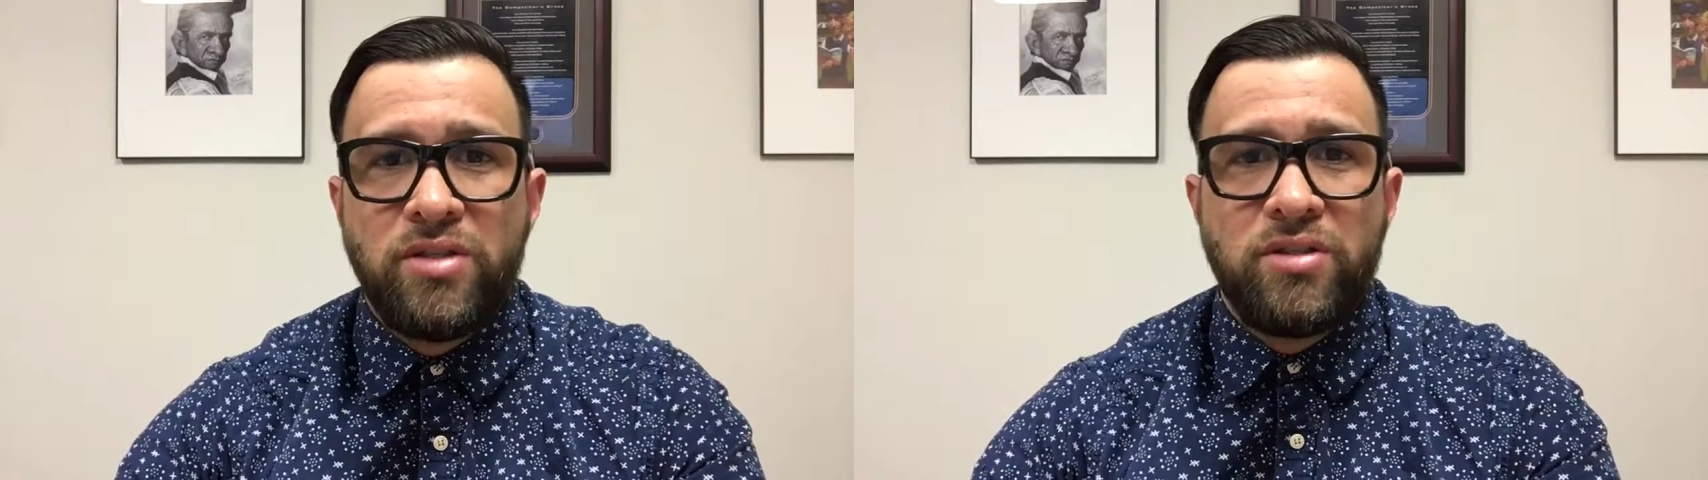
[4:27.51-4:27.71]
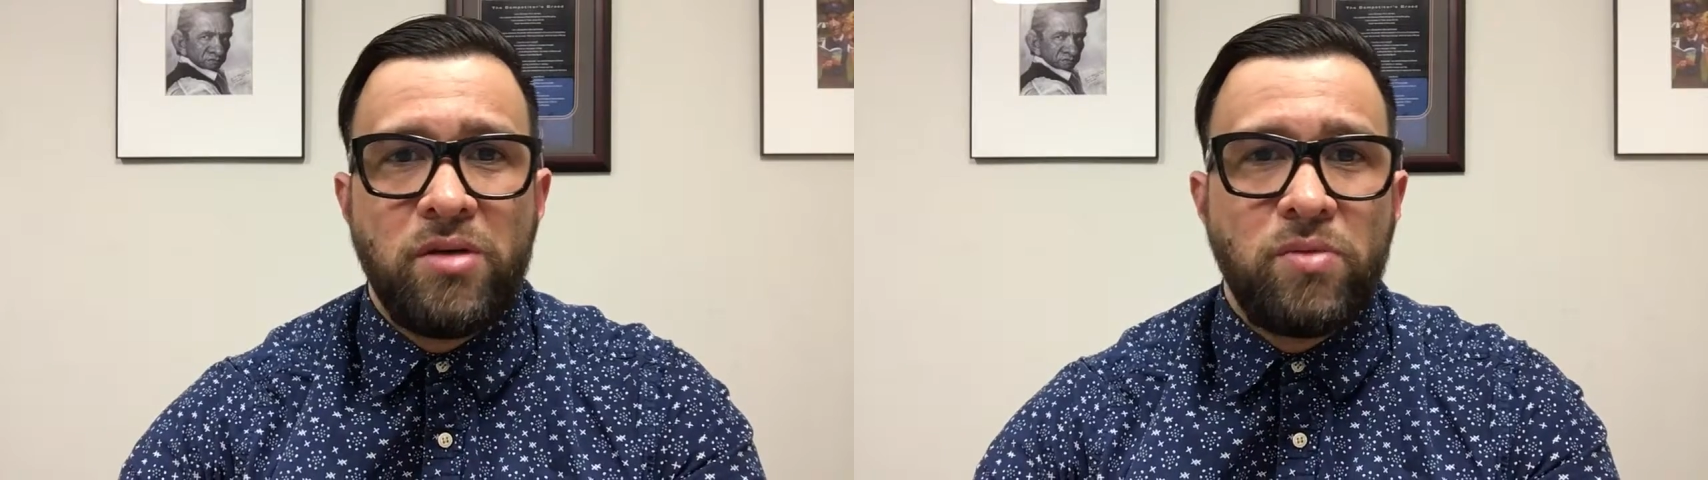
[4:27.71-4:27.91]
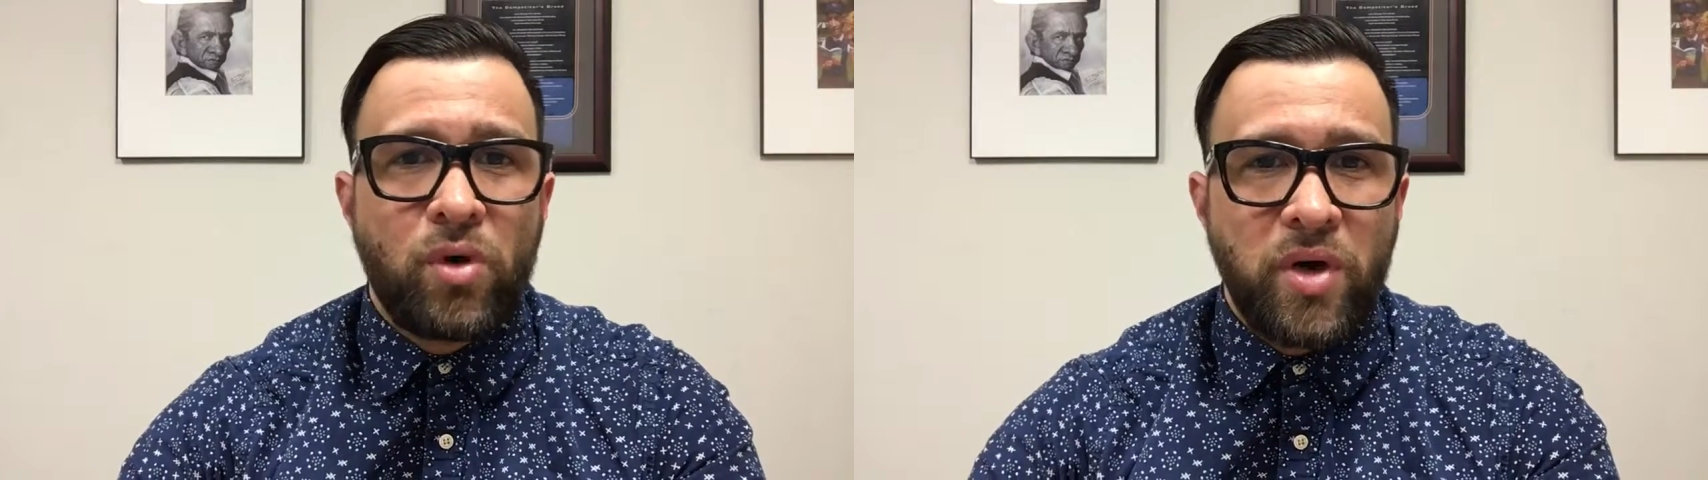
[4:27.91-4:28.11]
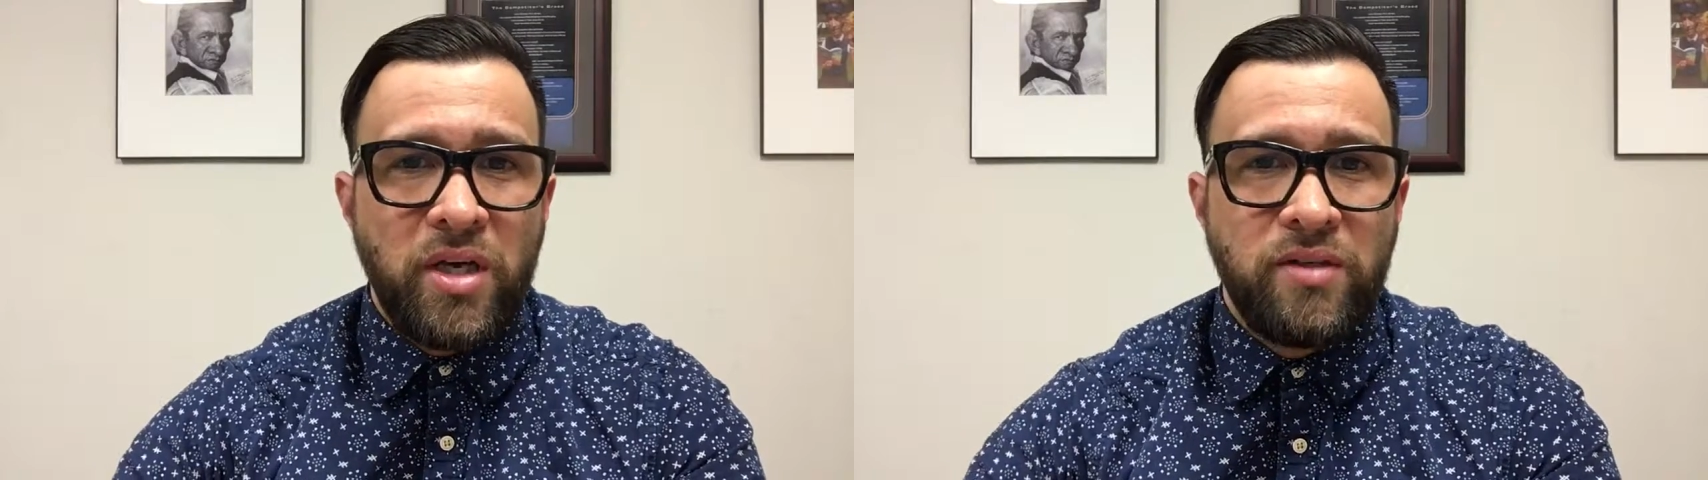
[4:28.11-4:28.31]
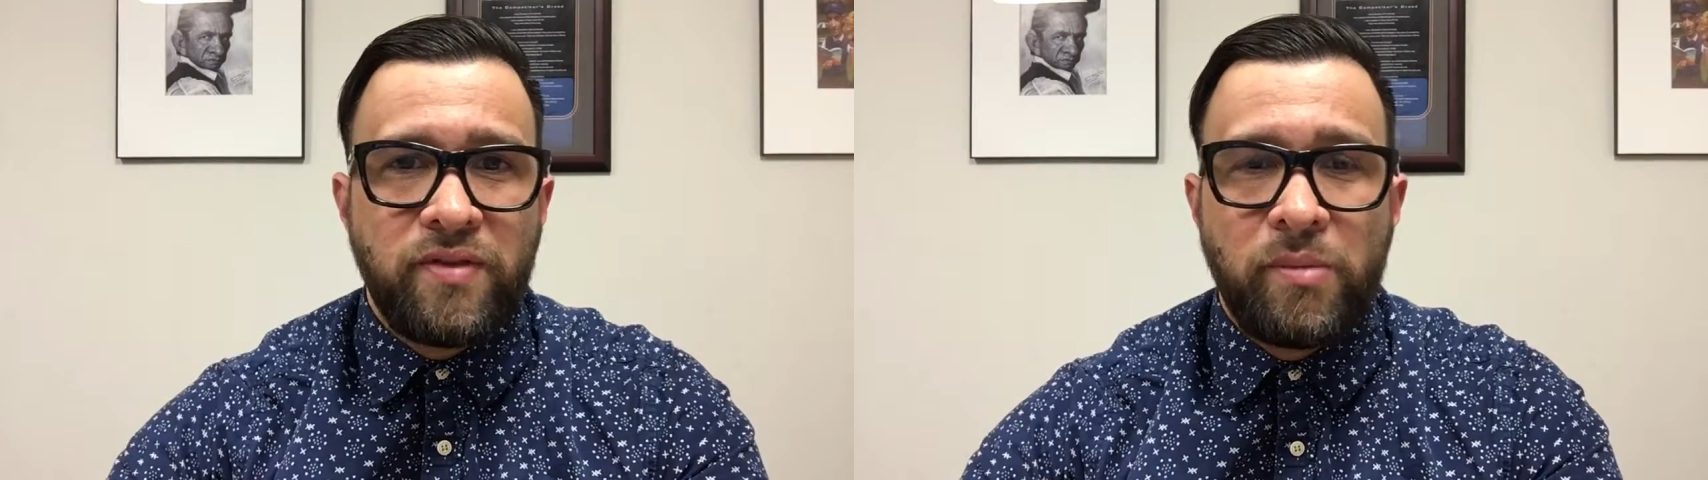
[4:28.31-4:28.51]
some
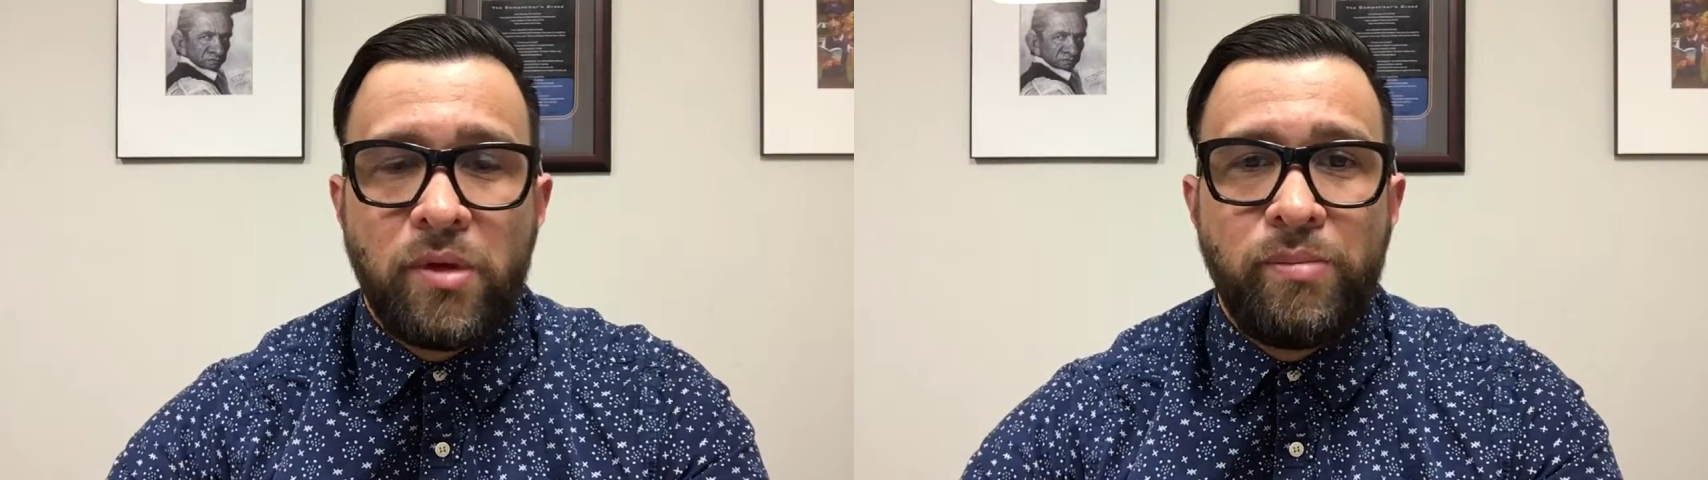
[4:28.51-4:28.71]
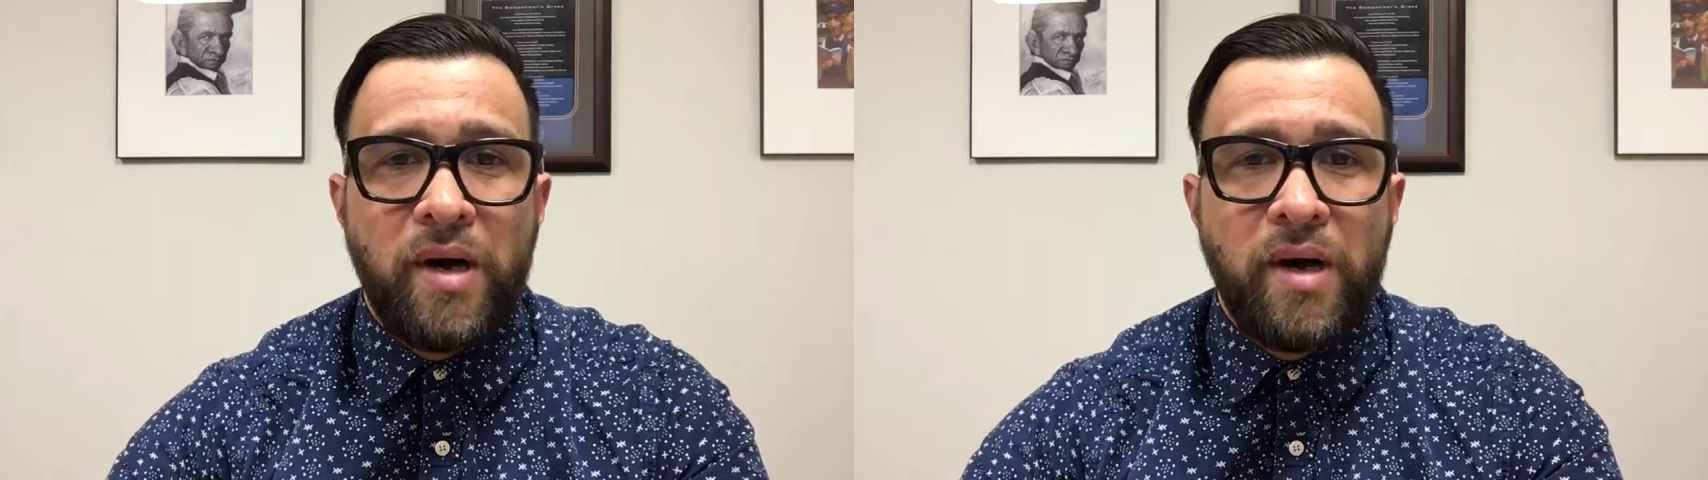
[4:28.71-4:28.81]
grease from our